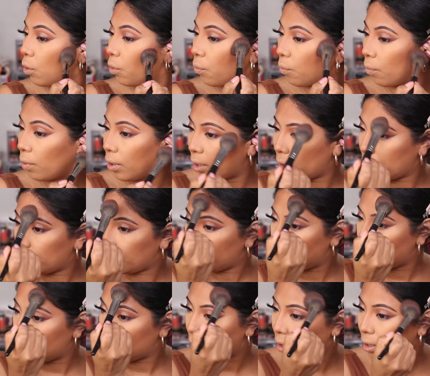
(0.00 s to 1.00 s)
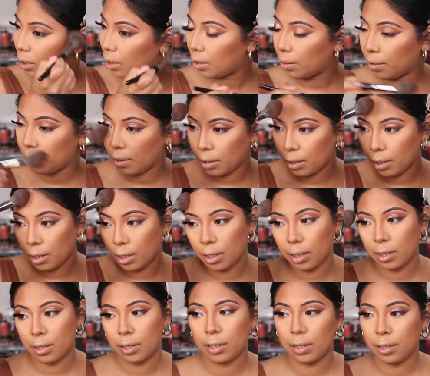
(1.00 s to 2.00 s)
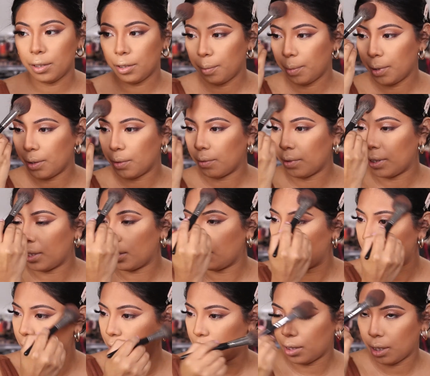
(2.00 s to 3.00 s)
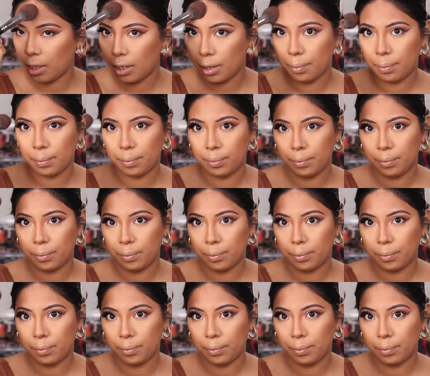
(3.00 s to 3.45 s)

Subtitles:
in the beginning and a little bit right on the top.